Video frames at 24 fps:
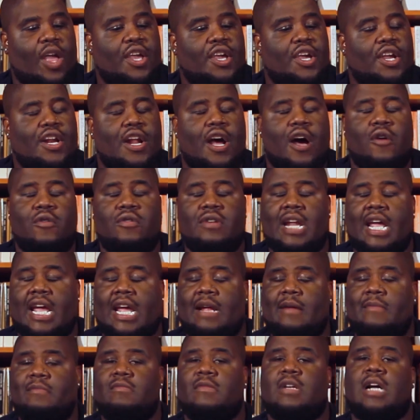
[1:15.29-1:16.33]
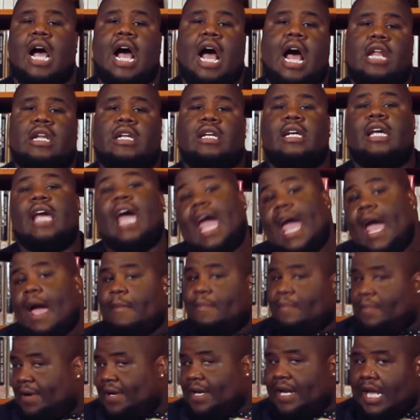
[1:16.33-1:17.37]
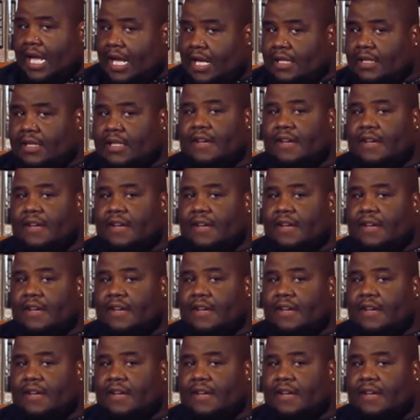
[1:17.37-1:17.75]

named Colin Kapernick